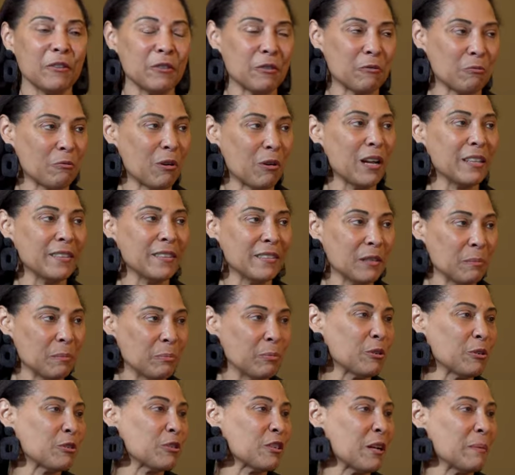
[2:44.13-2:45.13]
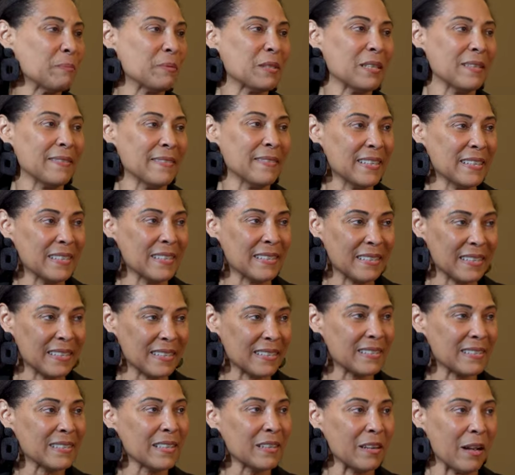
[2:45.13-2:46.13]
the run, the push-ups, and the
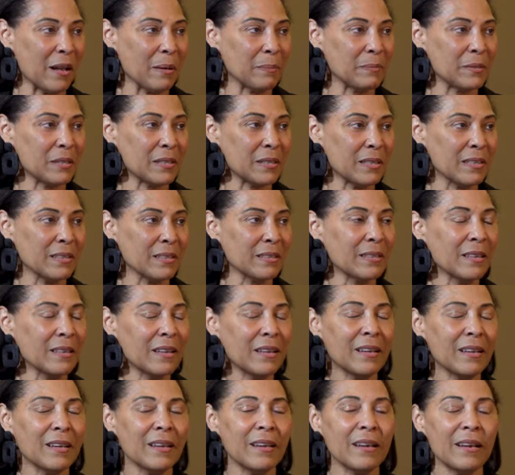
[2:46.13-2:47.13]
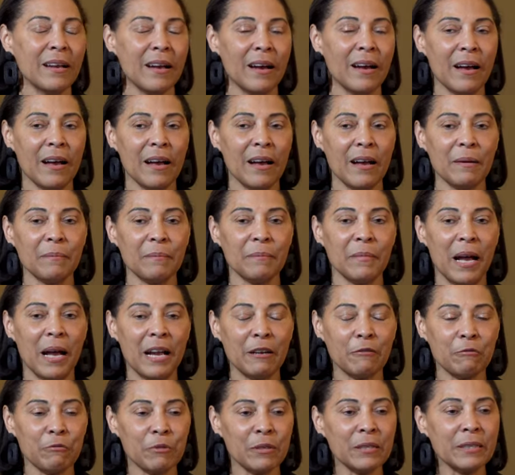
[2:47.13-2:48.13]
sit-ups. And I
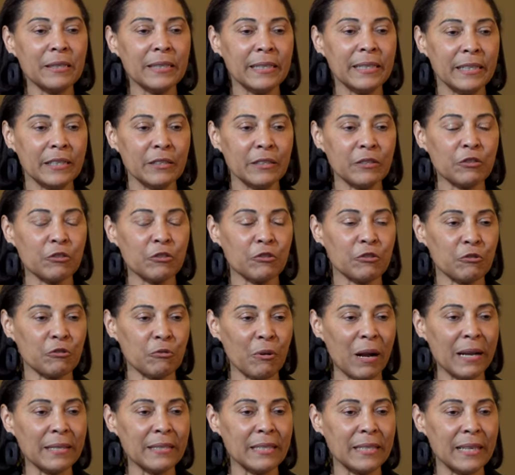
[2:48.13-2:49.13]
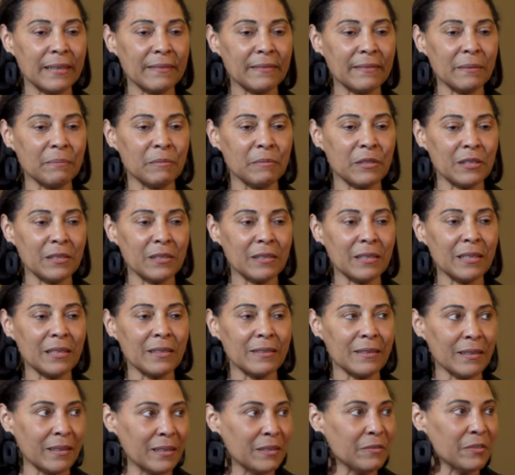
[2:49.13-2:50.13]
really tried to get them to see
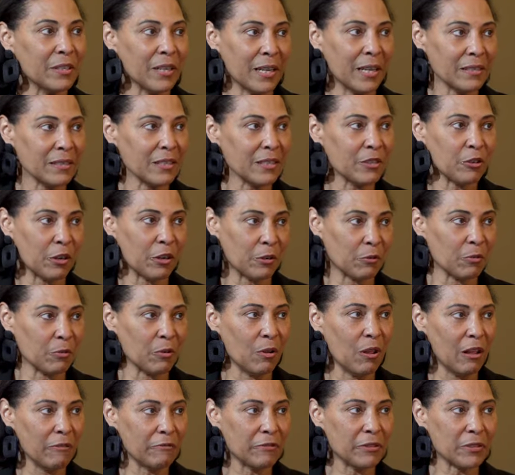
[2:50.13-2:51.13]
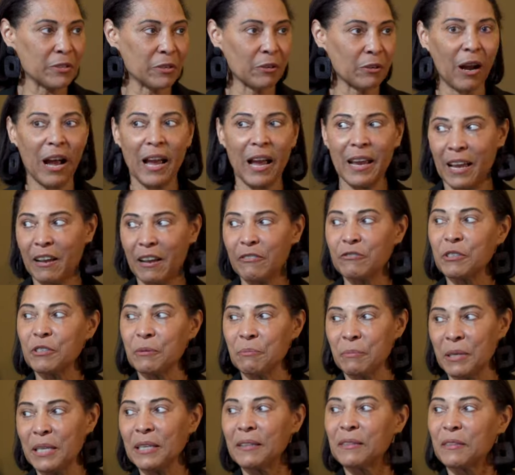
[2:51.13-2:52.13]
that even as a general officer, I have to
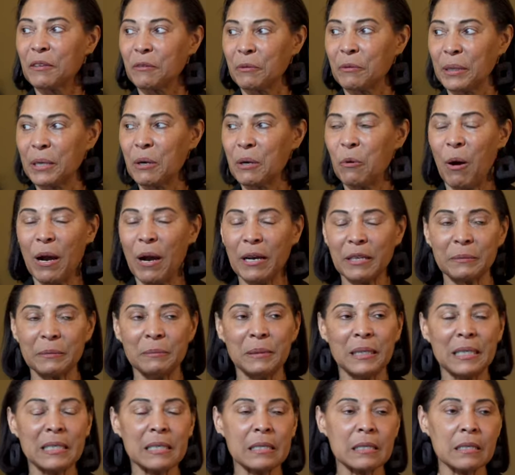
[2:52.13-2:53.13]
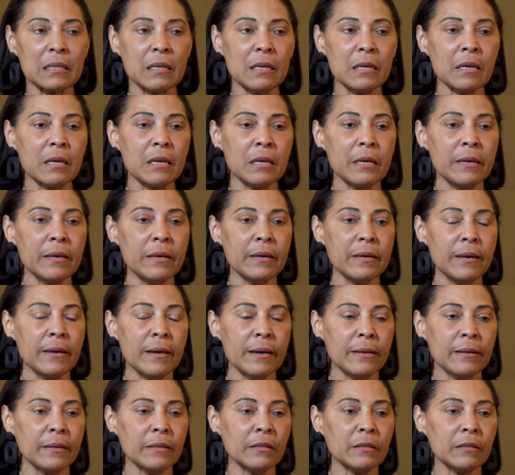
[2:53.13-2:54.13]
meet the requirements.
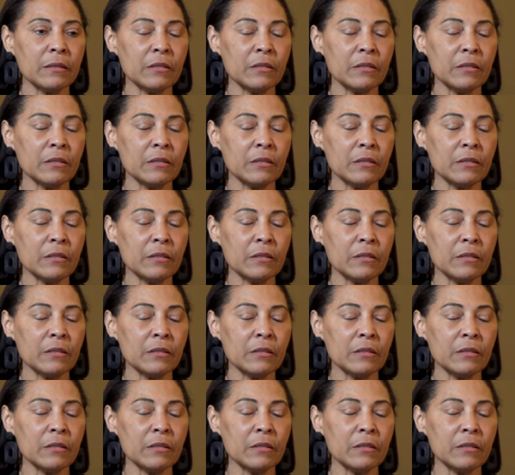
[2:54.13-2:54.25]
And it